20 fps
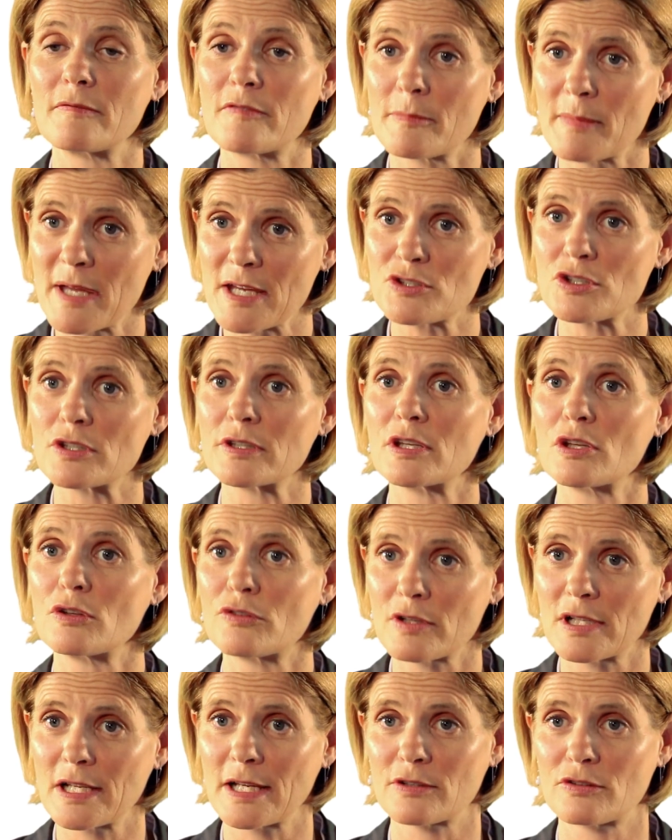information that
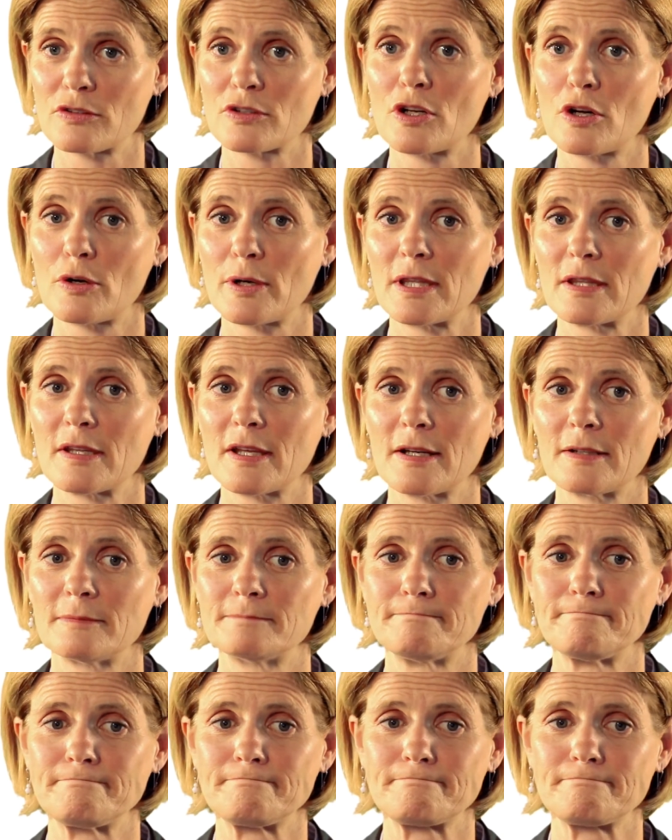you select to go in there.